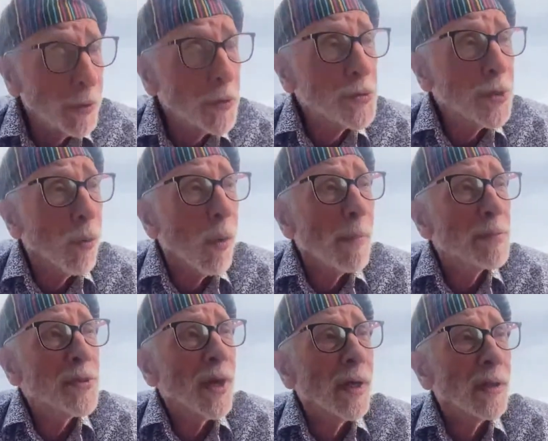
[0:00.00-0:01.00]
producing
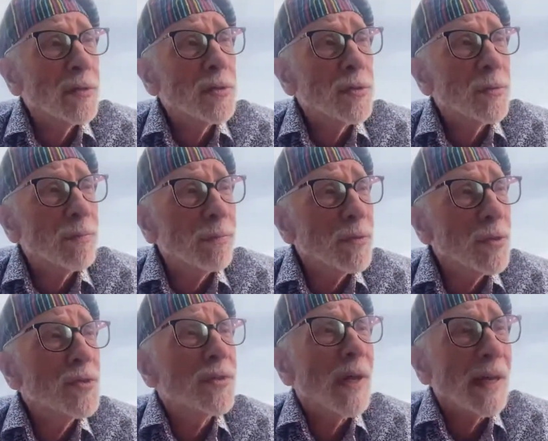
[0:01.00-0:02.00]
websites,
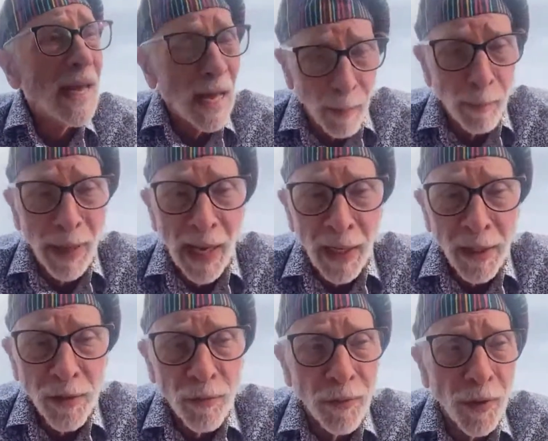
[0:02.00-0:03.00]
just had gotten
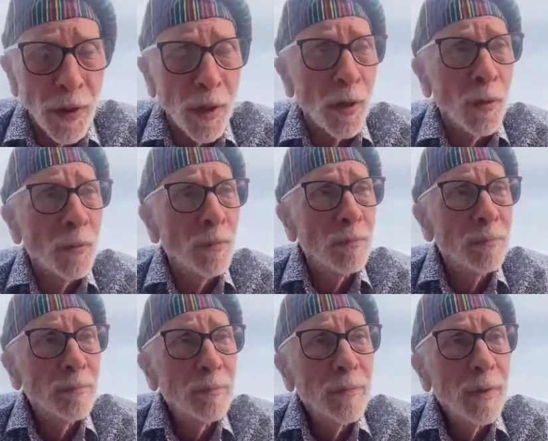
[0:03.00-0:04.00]
back into video.
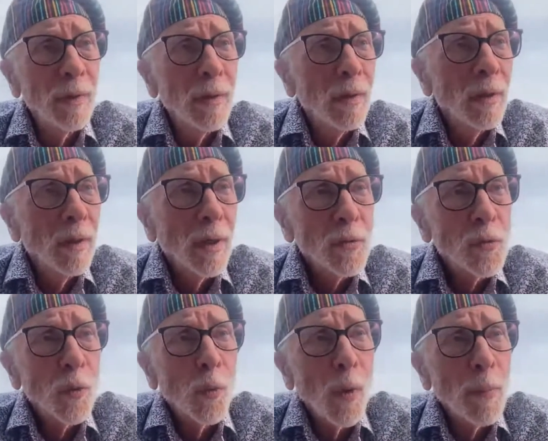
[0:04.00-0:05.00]
I
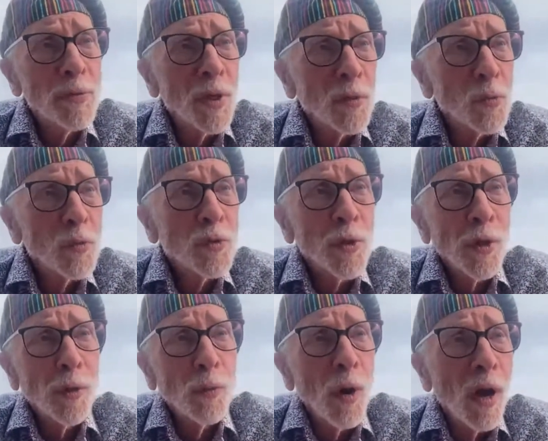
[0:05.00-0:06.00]
was doing websites with
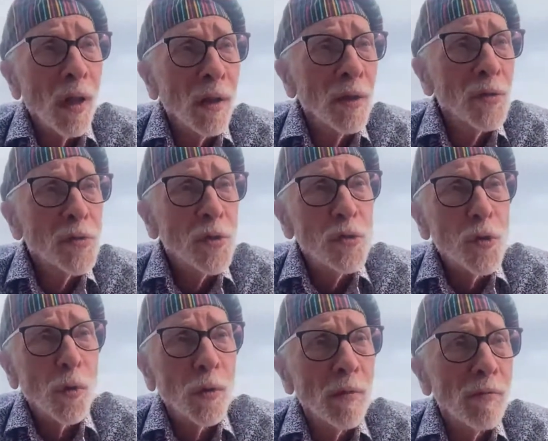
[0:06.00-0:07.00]
Sonny Rollins and
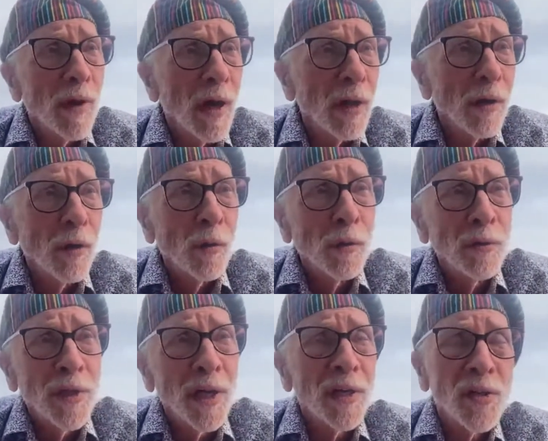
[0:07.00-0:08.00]
Joe Lovano
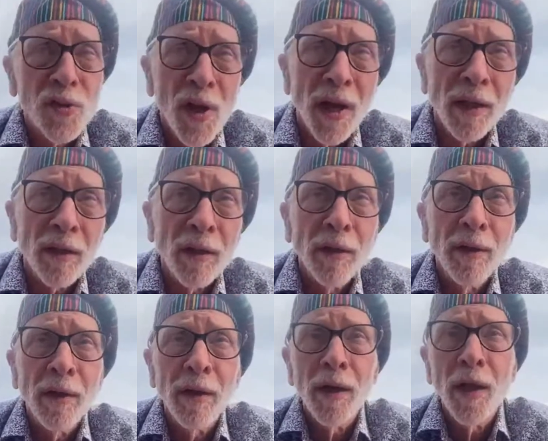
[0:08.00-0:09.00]
and Denny
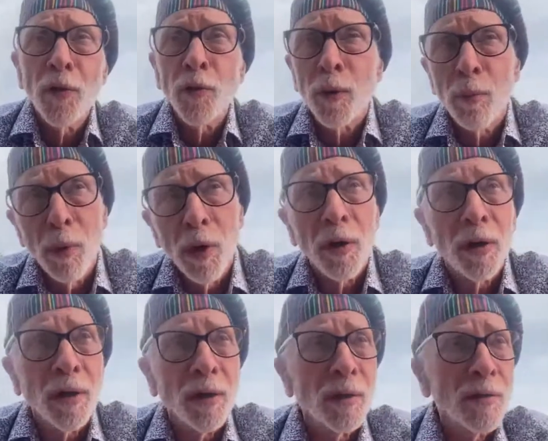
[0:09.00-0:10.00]
Zeitlin and Hendrik
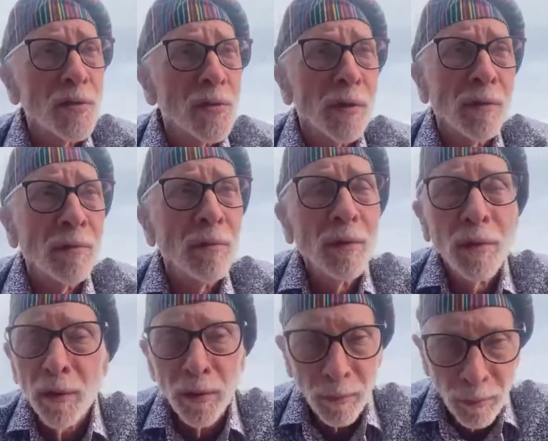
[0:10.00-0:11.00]
Merkens and
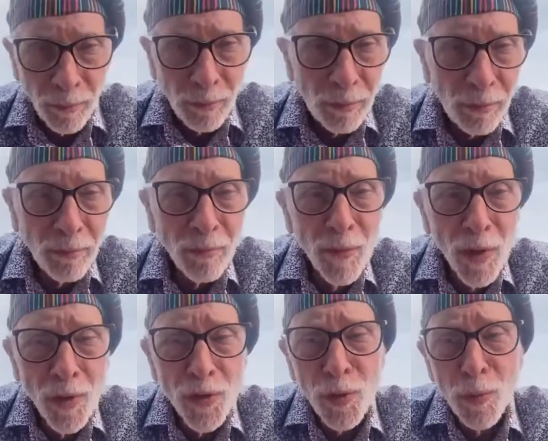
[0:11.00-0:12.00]

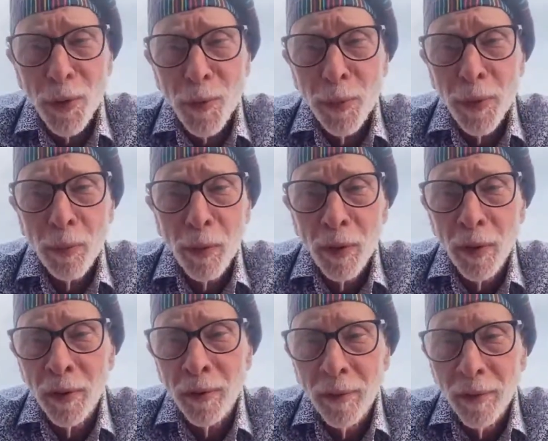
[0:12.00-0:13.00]
some other
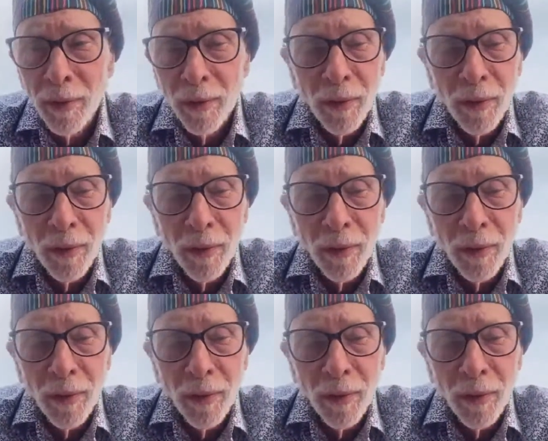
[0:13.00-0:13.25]
people, and